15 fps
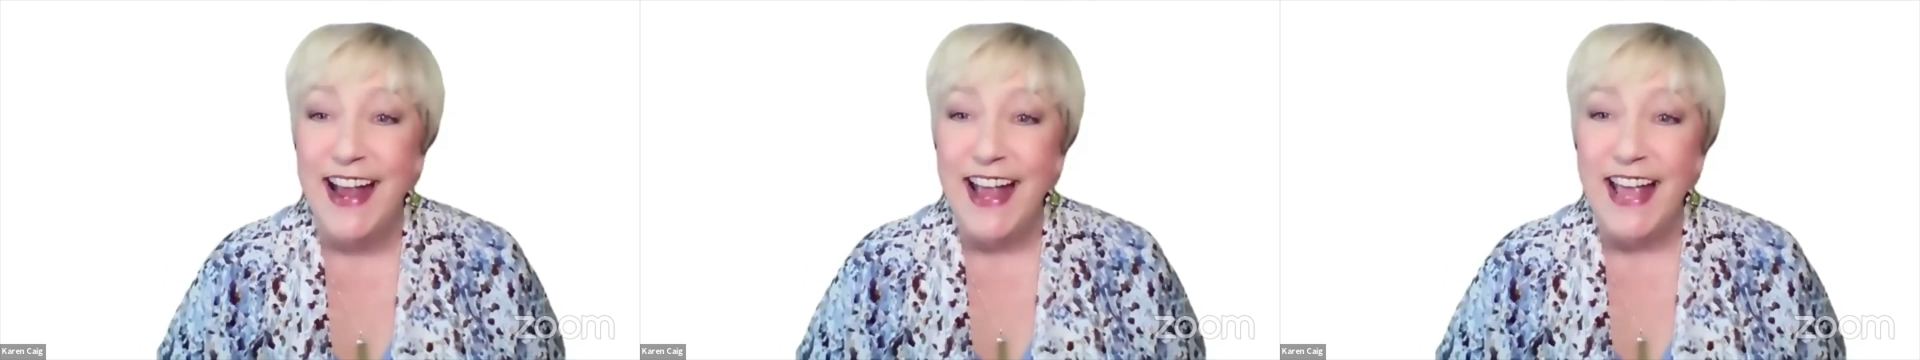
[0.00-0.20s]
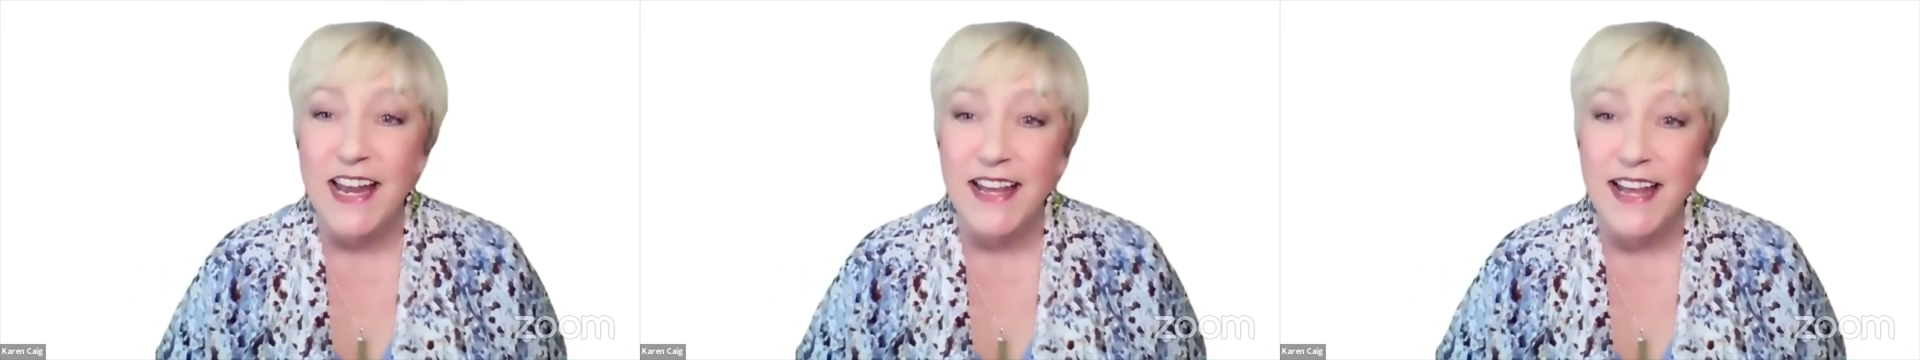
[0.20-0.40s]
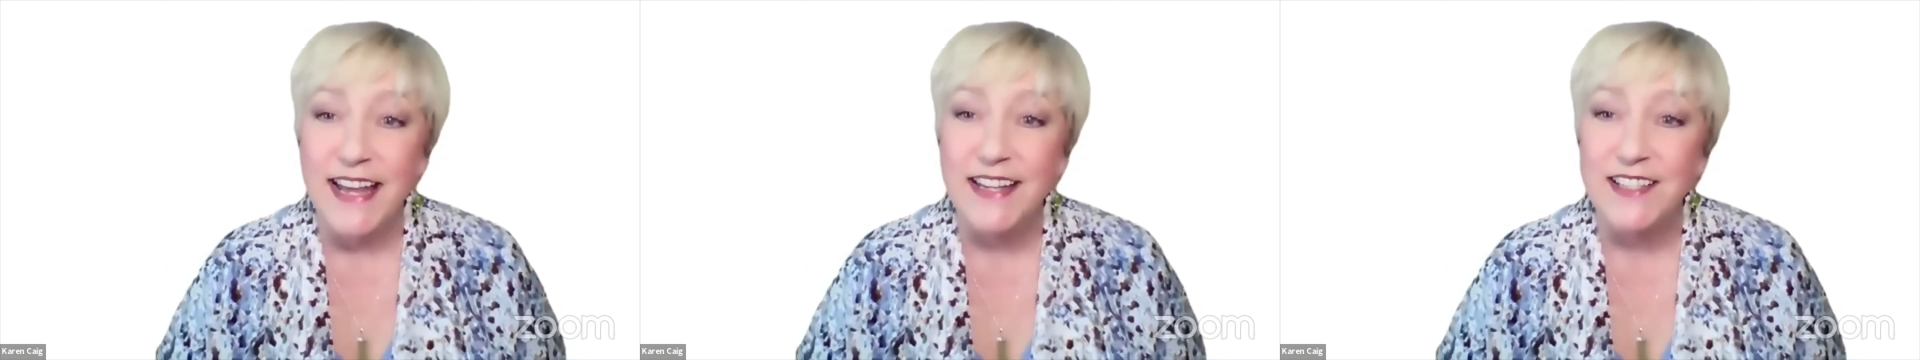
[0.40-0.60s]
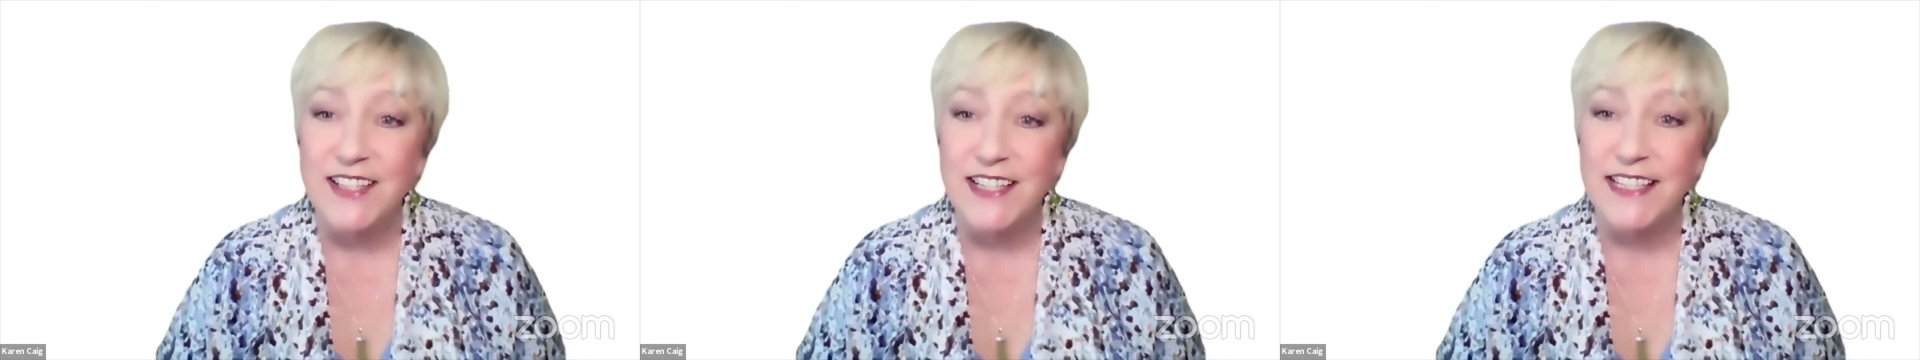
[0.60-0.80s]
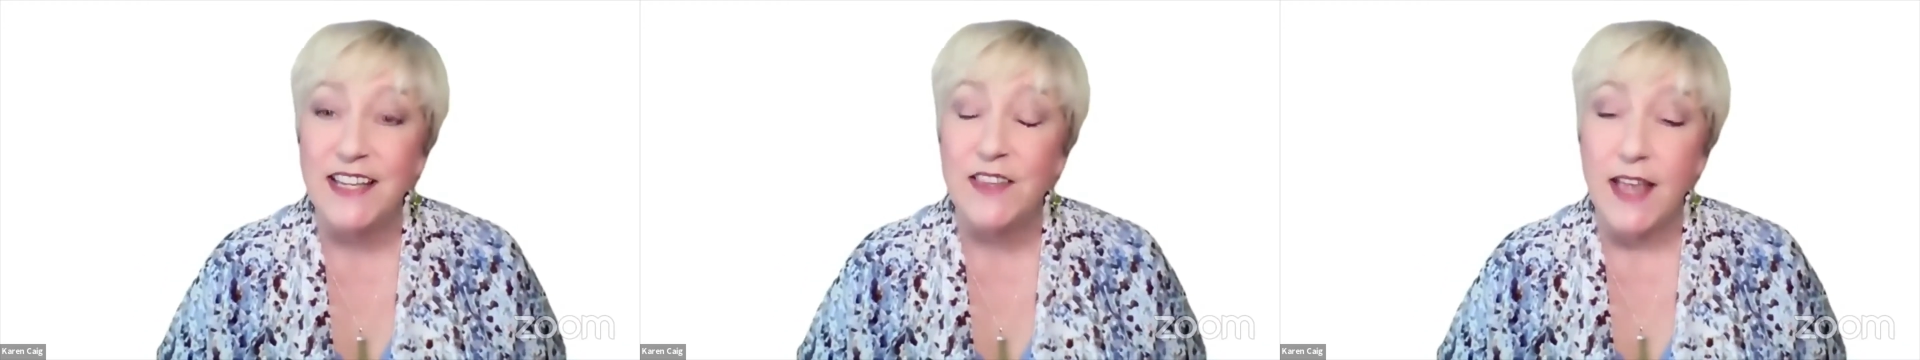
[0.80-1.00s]
and
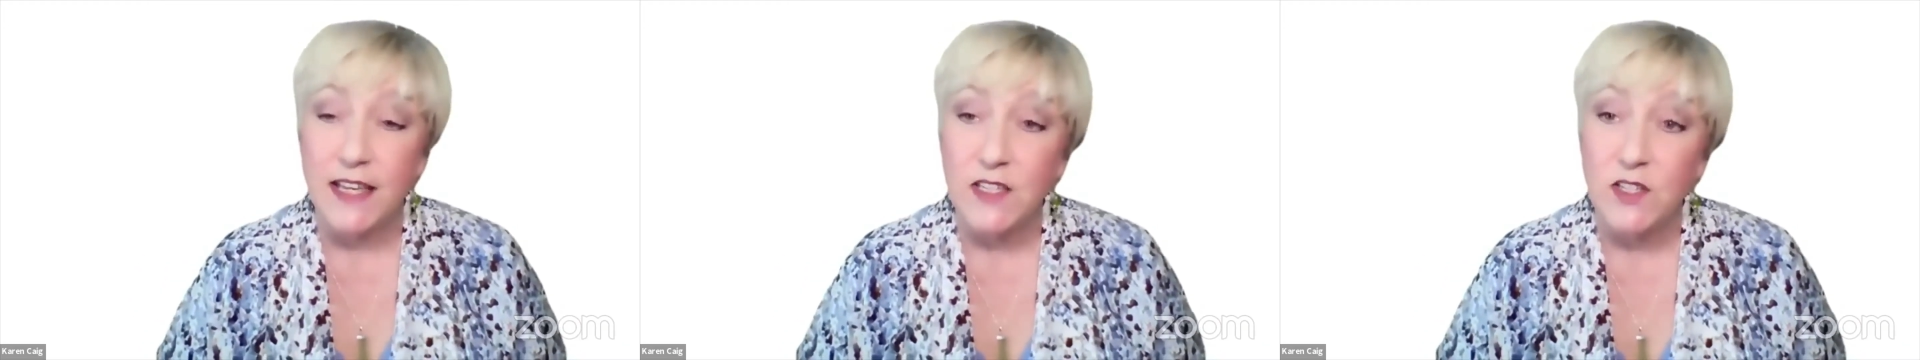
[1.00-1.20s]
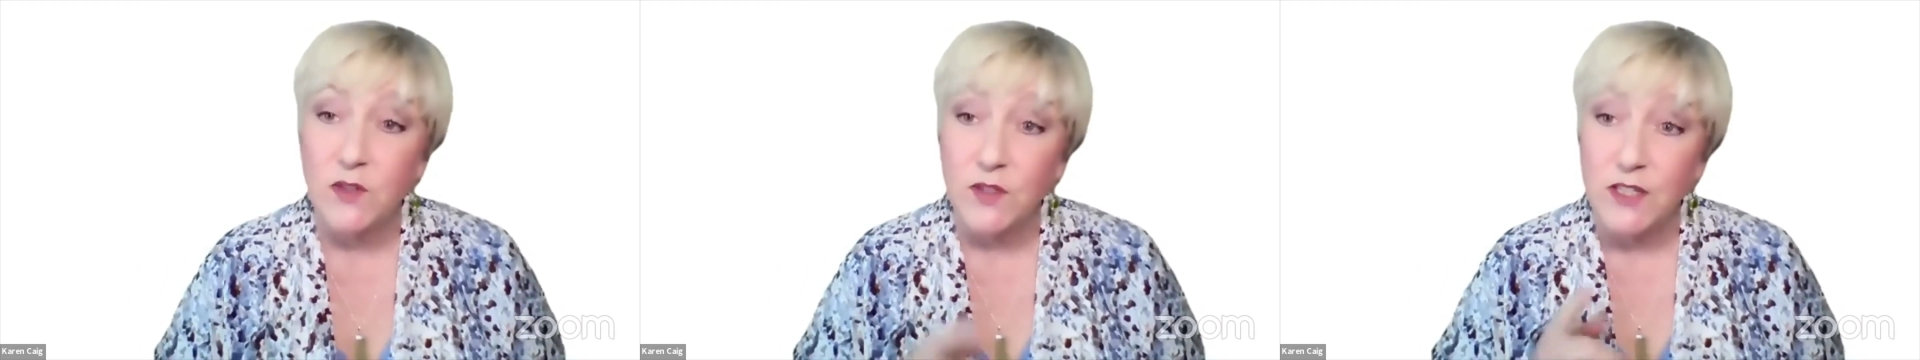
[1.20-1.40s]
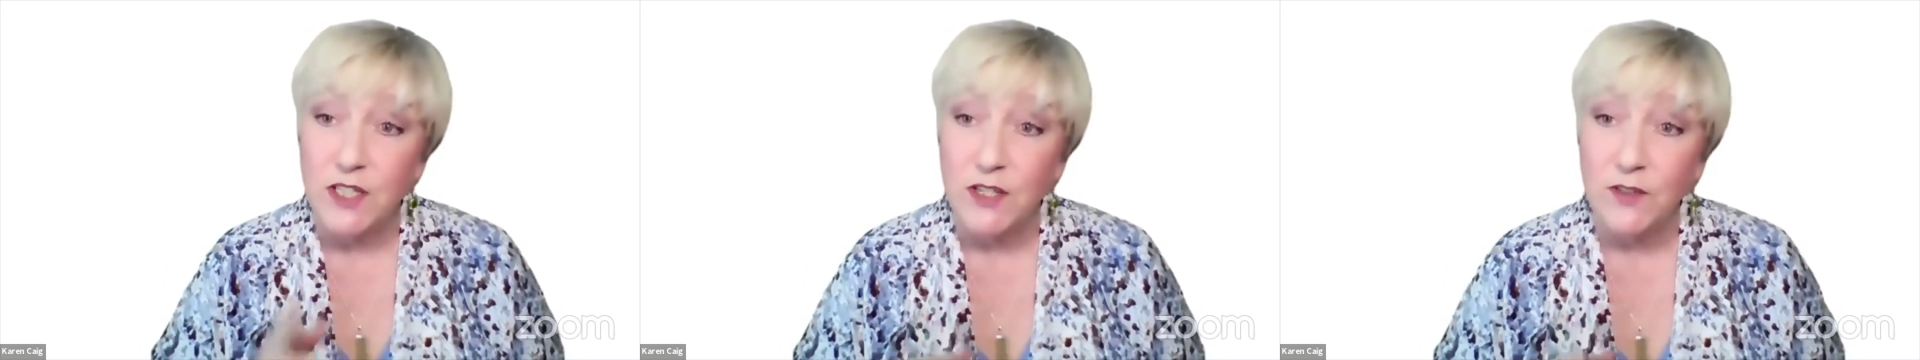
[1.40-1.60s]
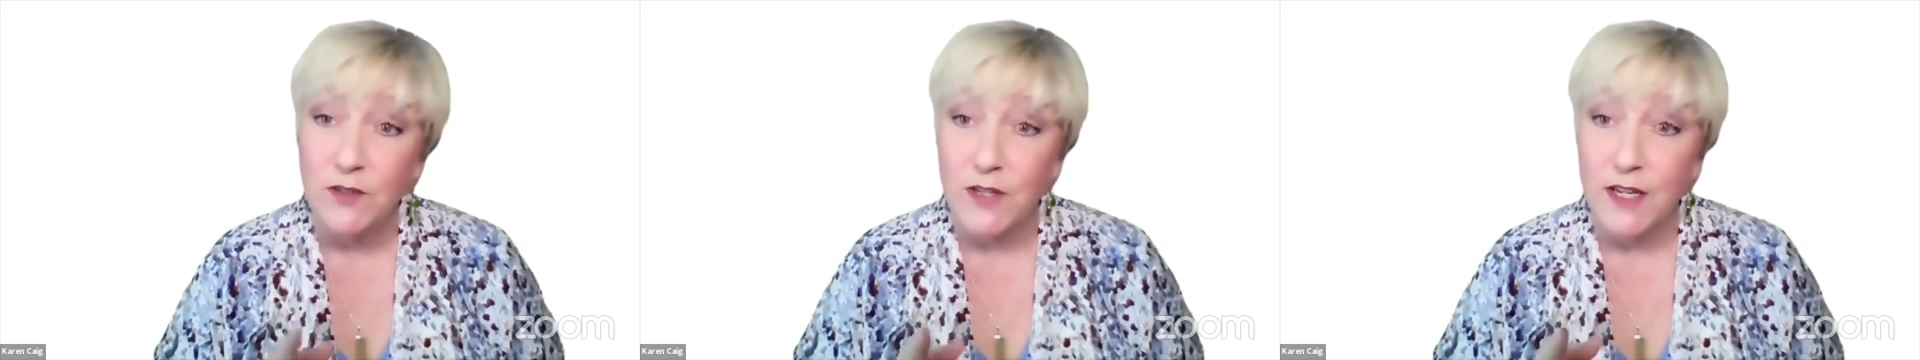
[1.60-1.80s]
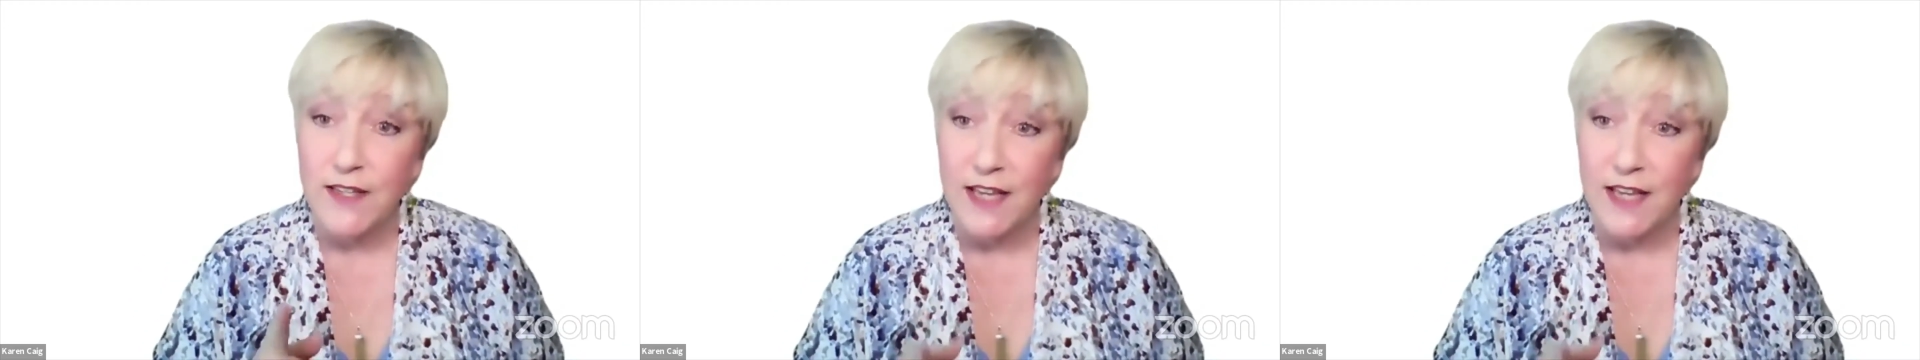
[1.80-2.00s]
she said, that's your
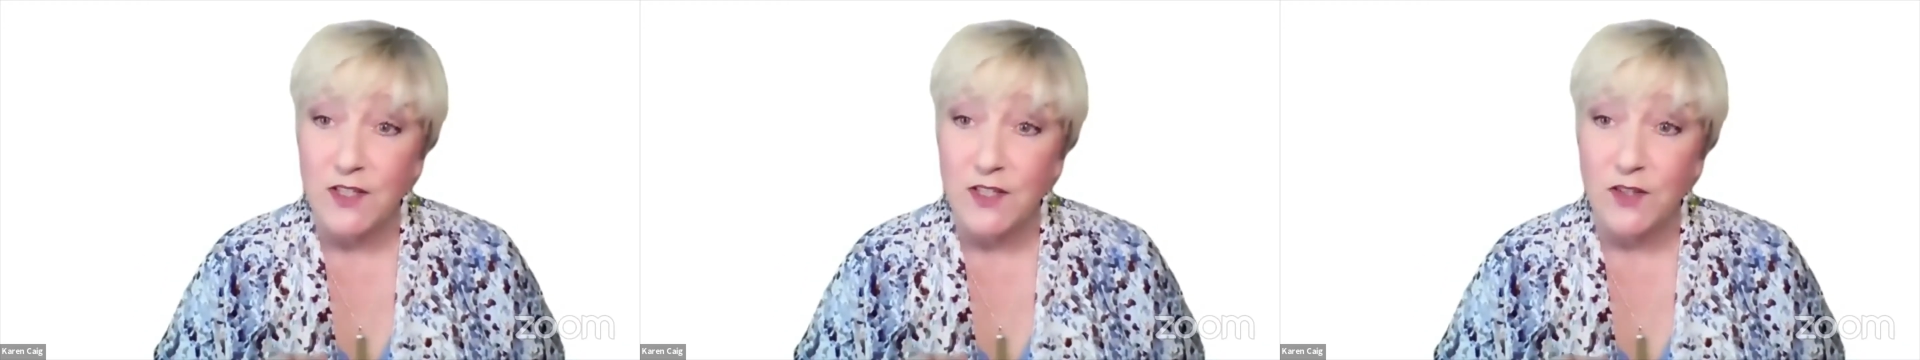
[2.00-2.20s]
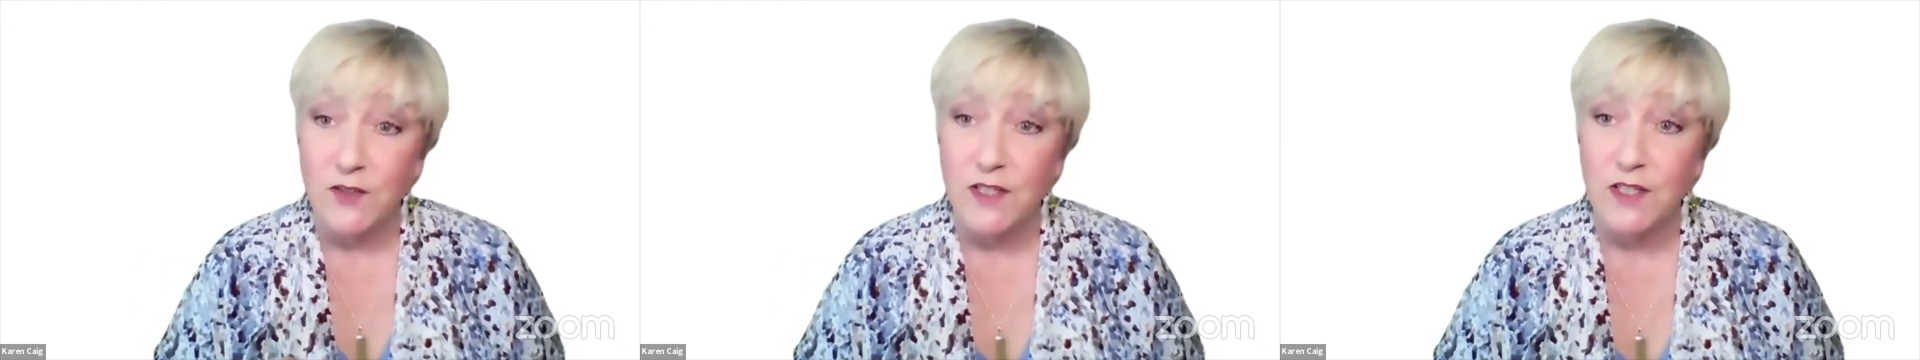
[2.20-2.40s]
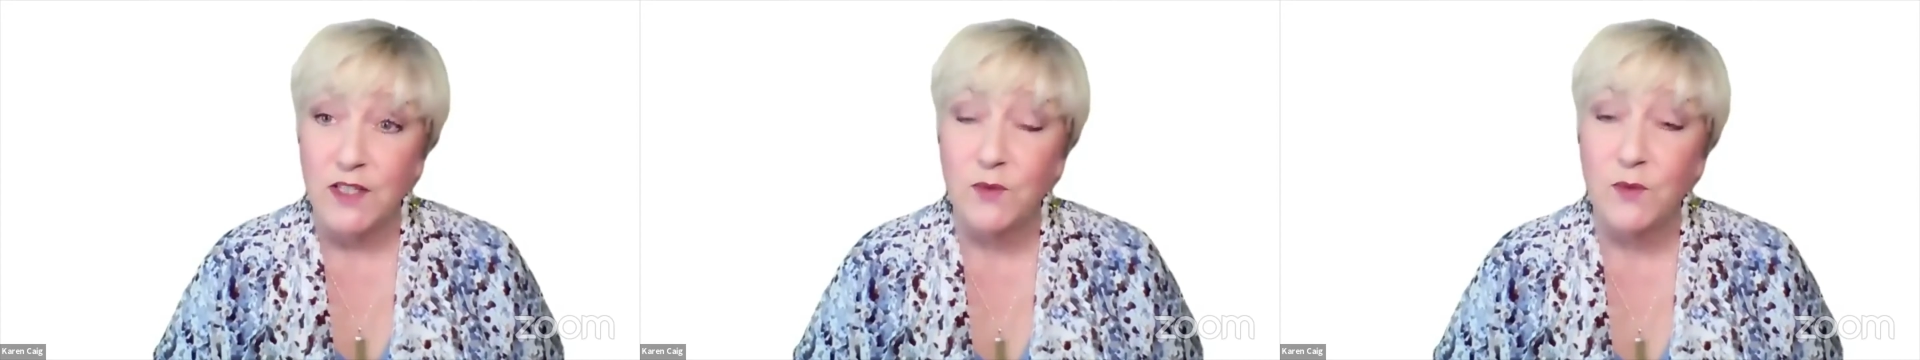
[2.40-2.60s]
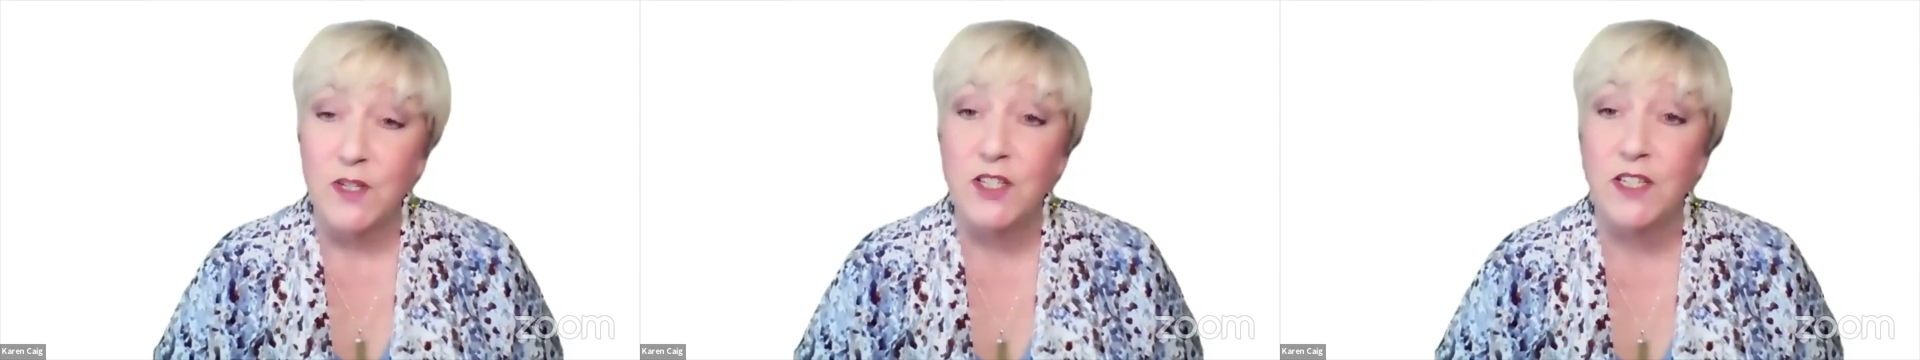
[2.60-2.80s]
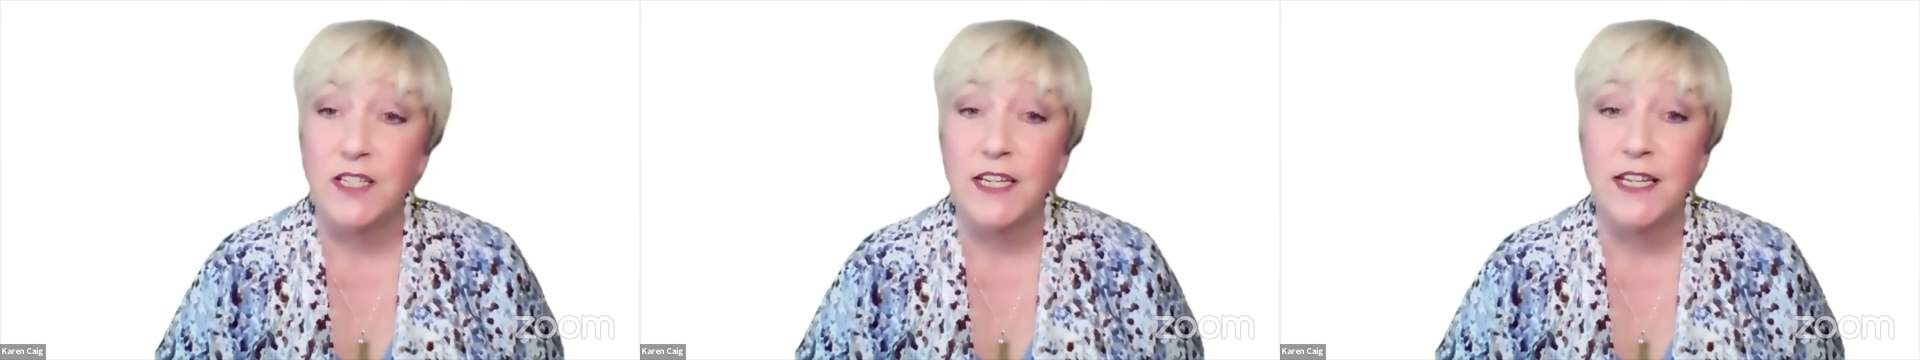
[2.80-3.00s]
intuition.